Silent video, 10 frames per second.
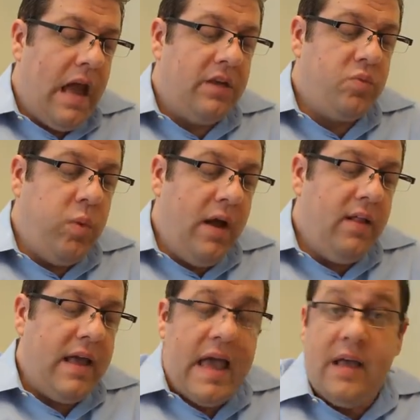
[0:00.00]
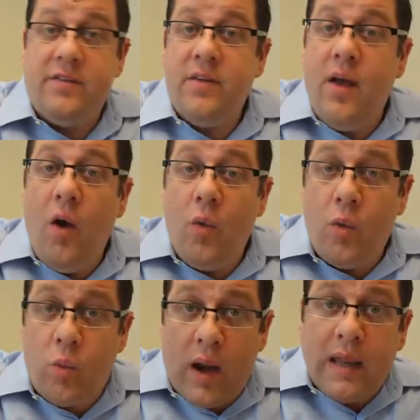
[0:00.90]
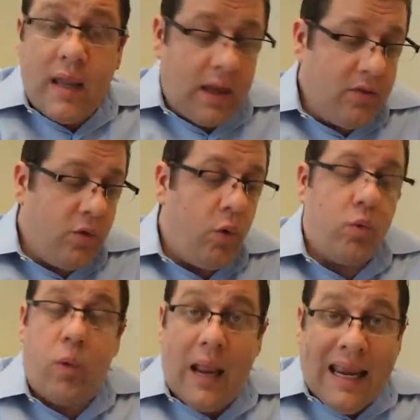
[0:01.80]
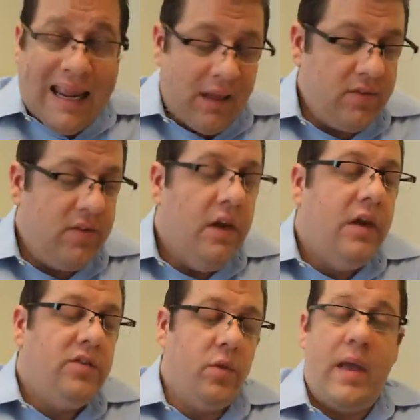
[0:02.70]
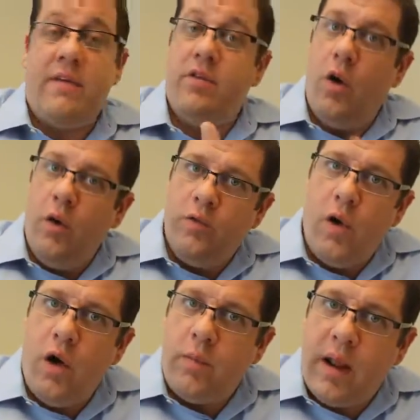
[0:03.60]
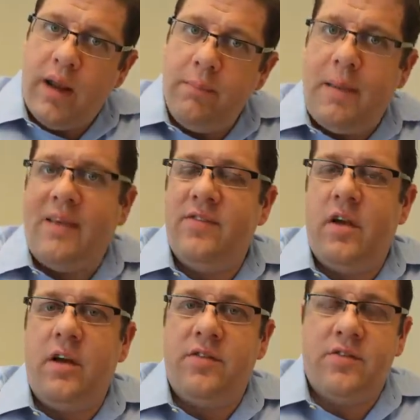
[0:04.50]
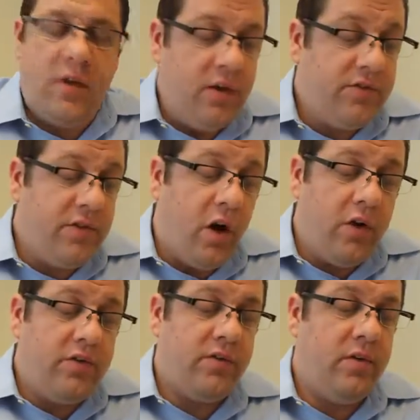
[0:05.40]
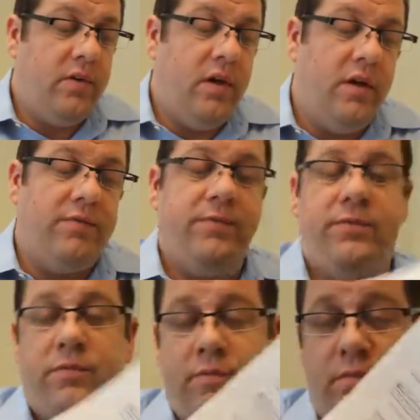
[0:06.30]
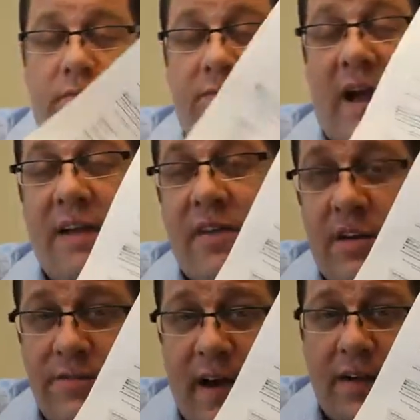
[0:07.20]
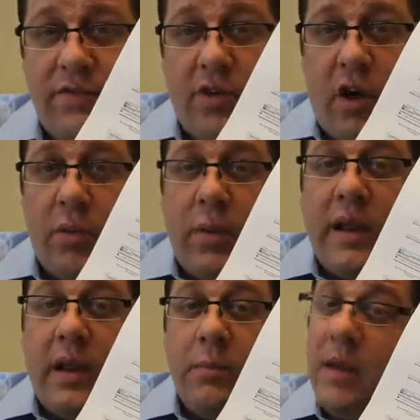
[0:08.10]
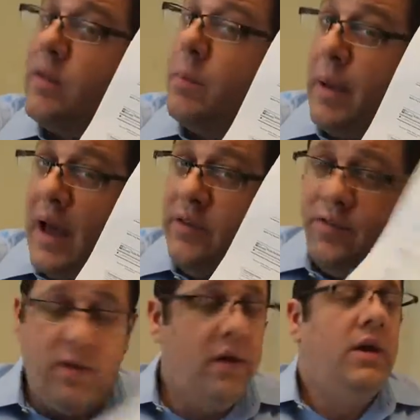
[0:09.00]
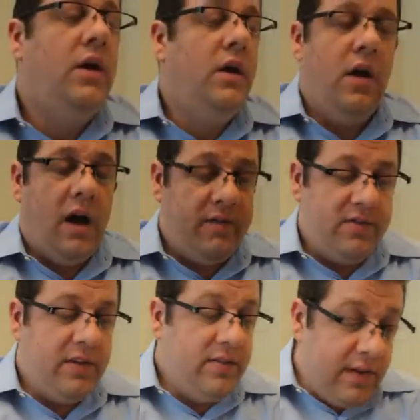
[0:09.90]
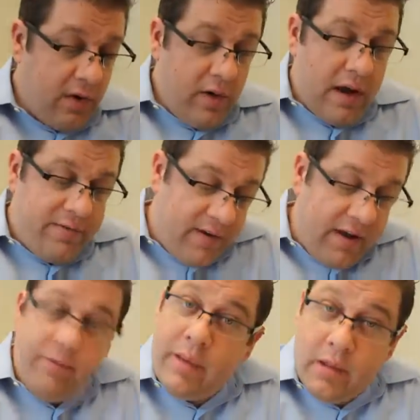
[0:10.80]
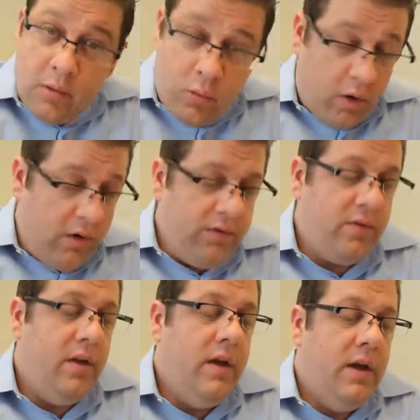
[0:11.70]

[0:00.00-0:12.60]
as well as rankings or ratings. So we have an overall rating based on a stars of 5 out of 5 star ranking being the best, obviously 0 out of 5 being the worst.